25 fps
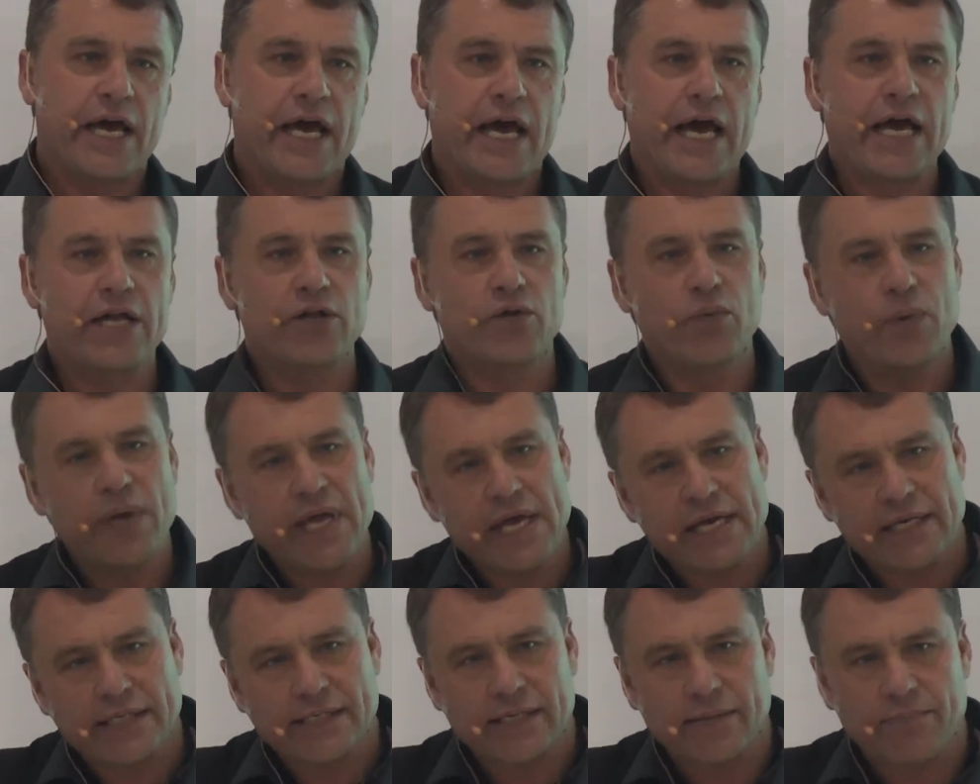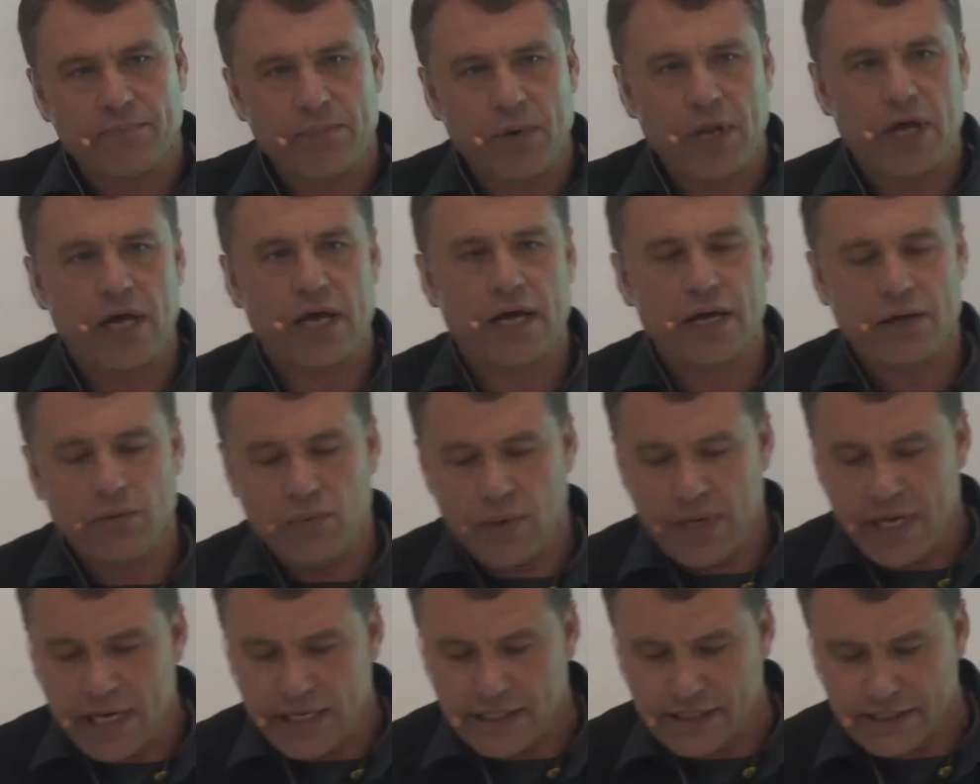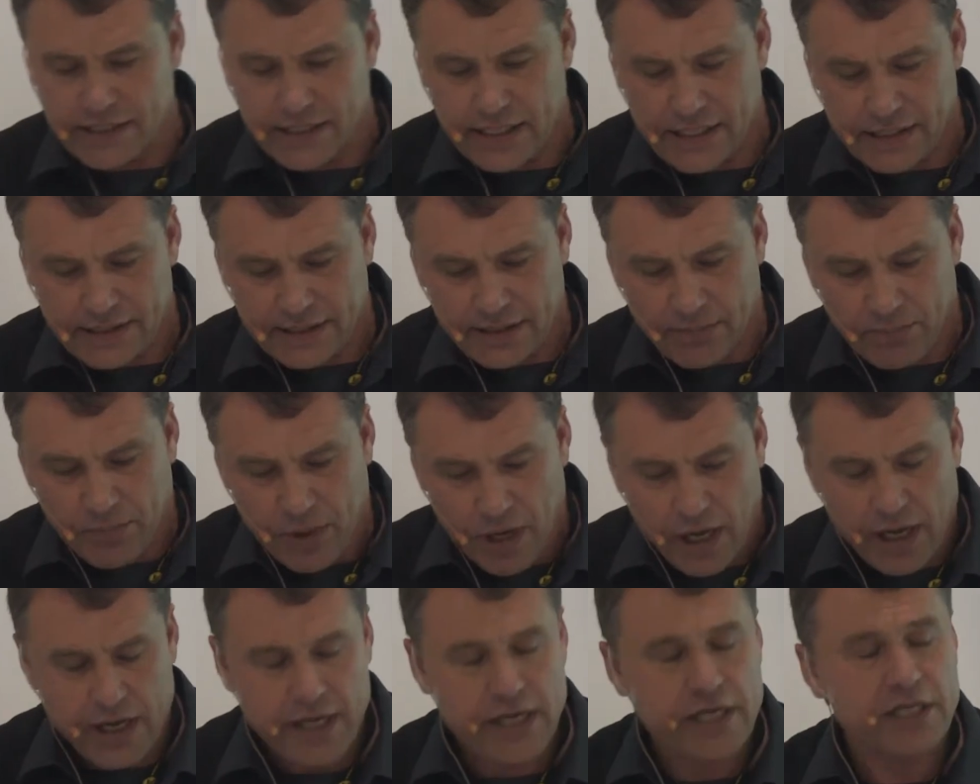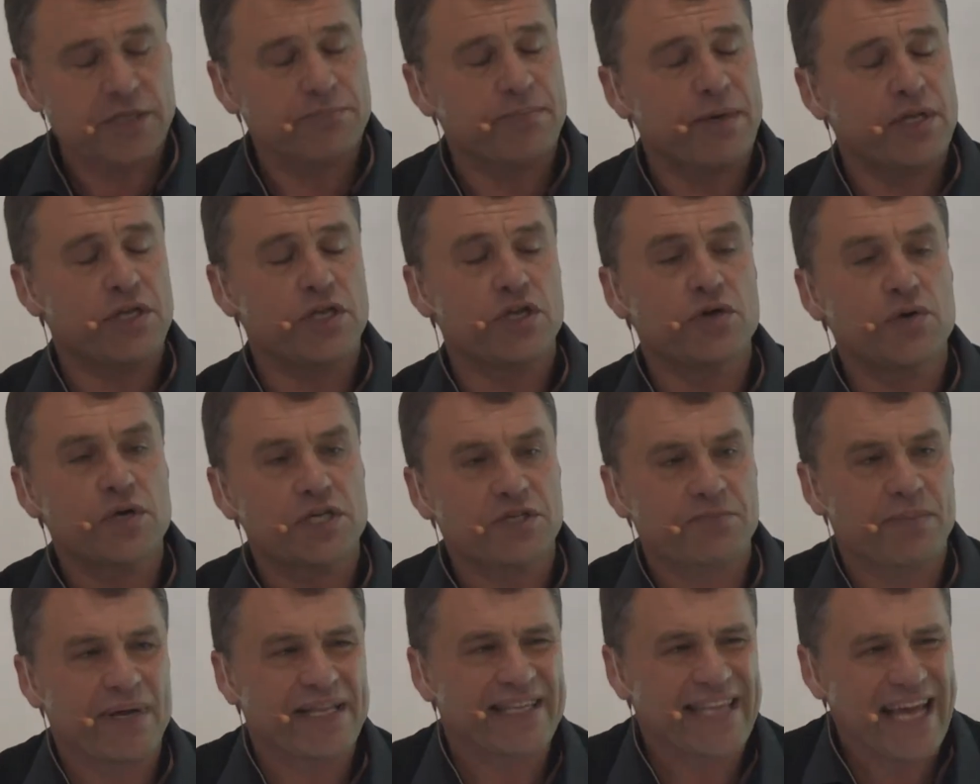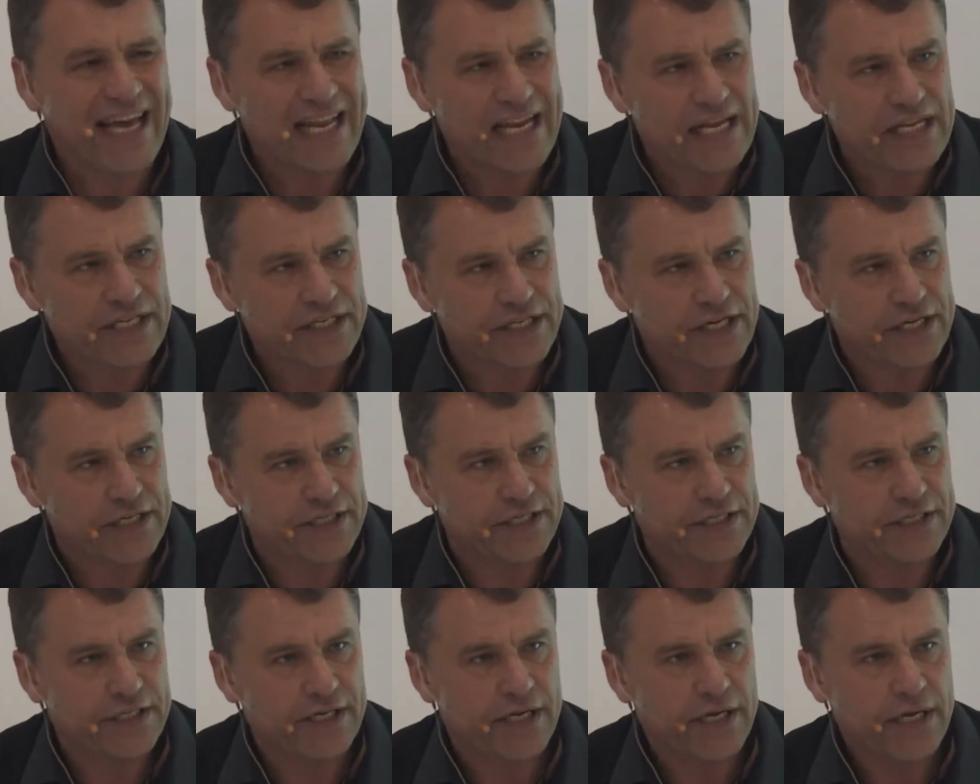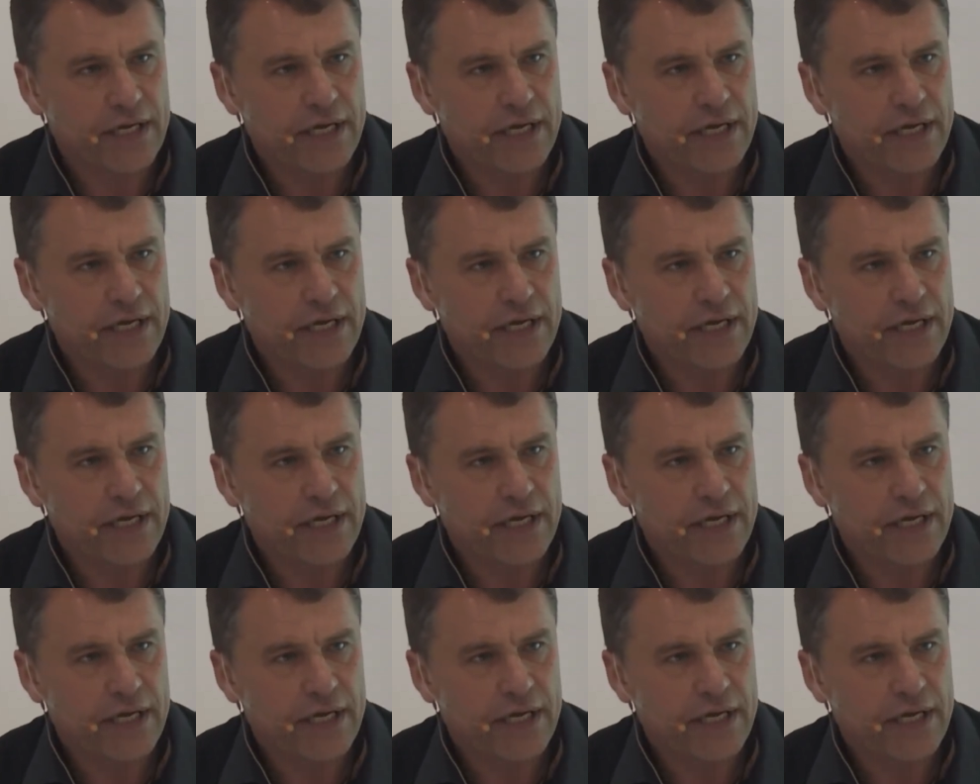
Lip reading: And we as suppliers, but you as metallurgists,